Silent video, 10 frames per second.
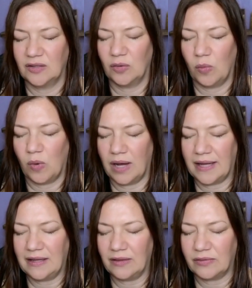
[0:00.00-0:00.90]

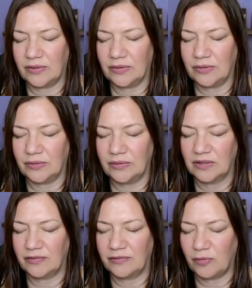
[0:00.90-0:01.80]
walking through
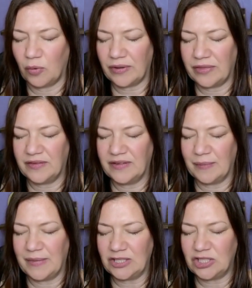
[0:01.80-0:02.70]
the fourth
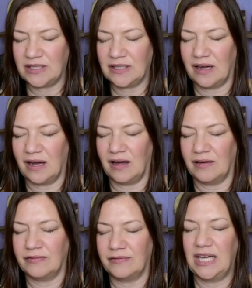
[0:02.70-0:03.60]
dimension
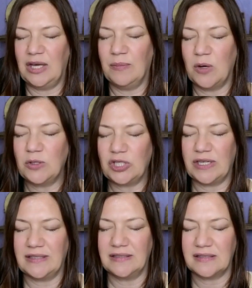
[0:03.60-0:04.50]
of
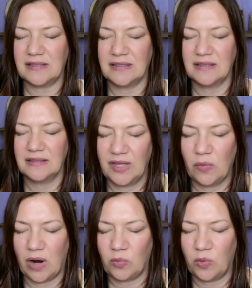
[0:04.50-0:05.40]
emotions.
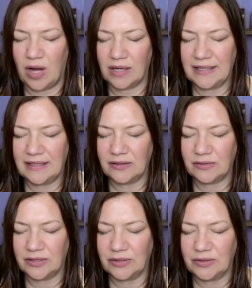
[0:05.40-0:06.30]
You are walking
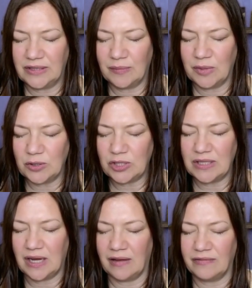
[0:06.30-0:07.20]
through the emotion
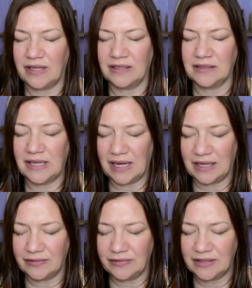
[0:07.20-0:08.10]
of
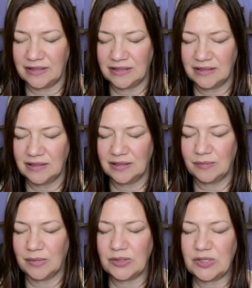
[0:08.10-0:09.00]
love,
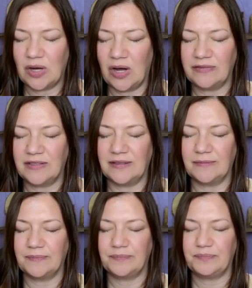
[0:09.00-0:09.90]
most often.
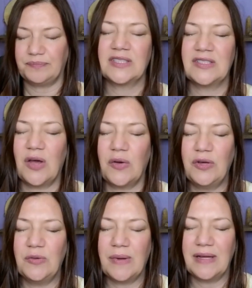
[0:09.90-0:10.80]
So
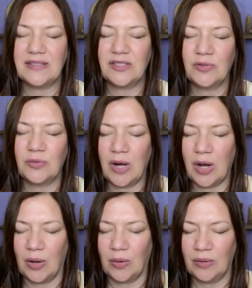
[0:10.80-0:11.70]
you must
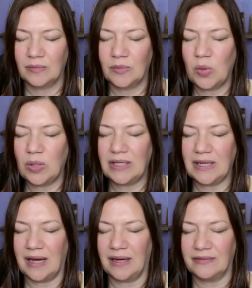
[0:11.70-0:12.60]
grow more
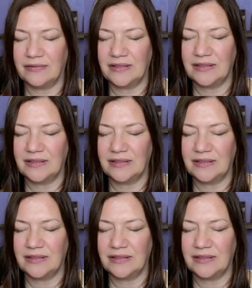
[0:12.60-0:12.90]
love